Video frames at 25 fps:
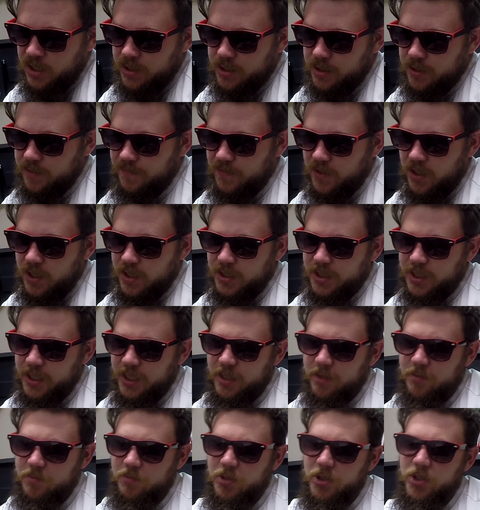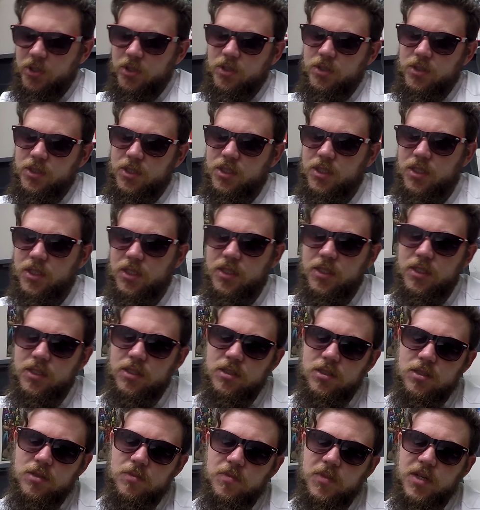Devontae Burst
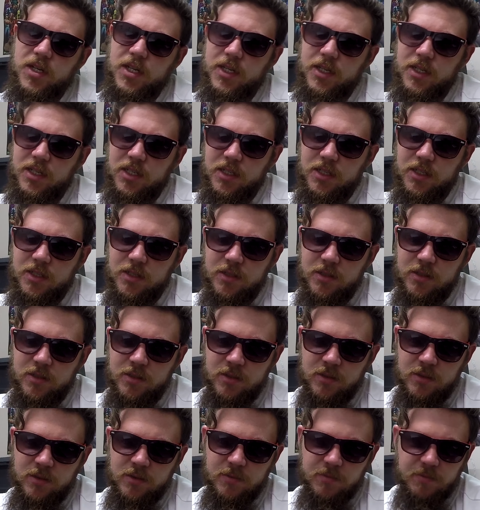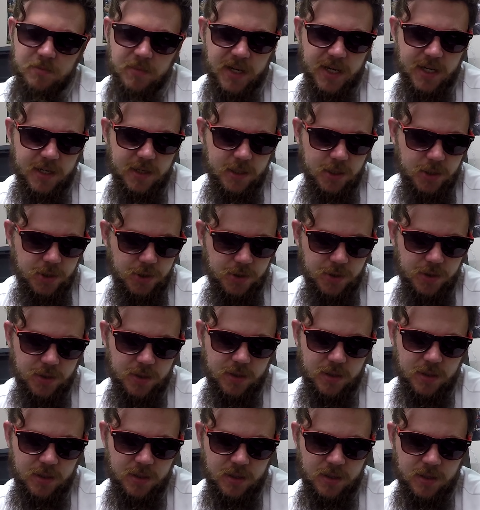is my manager,
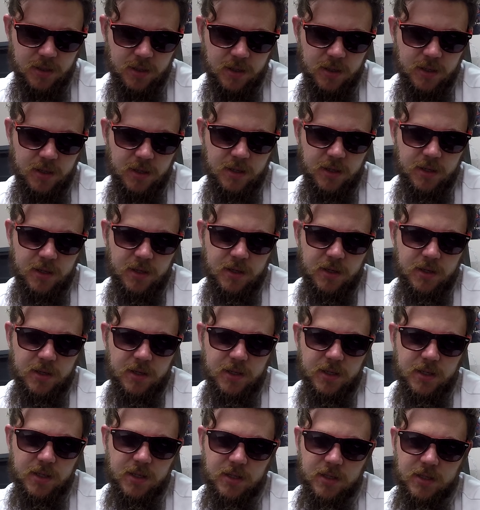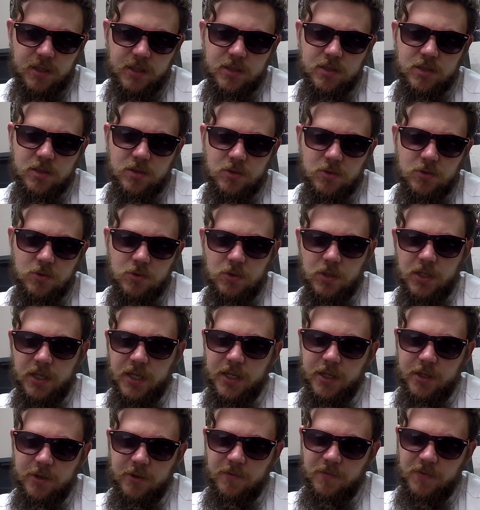and he is a cool
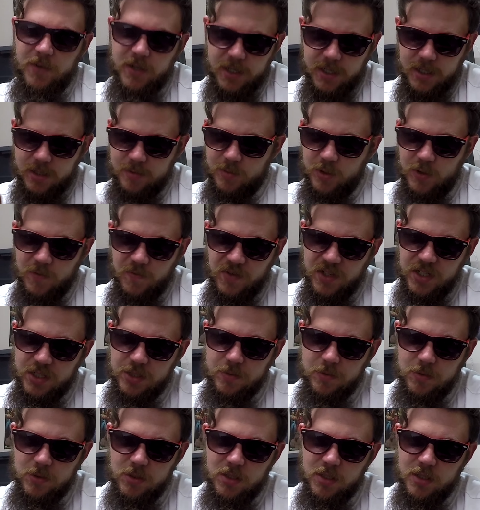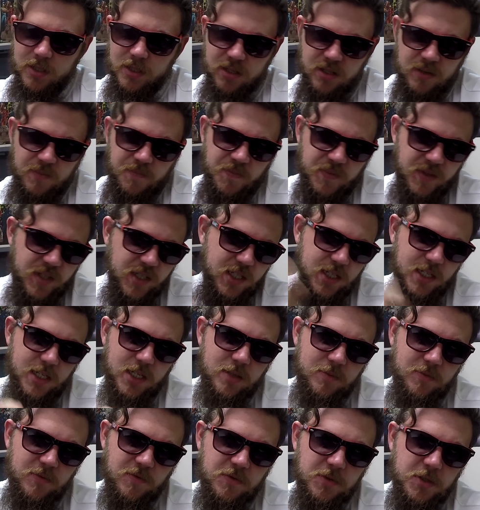cat. Go find him on Facebook, send
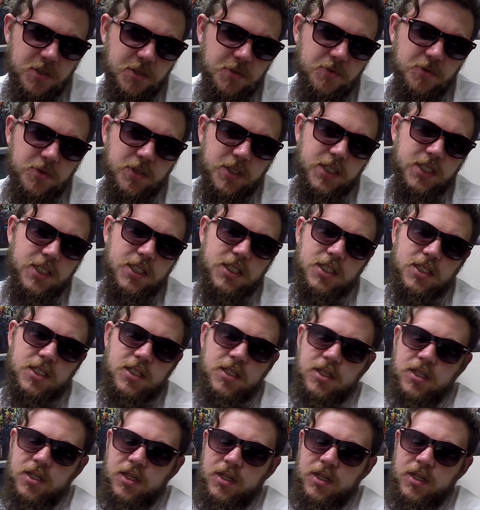him a friend request,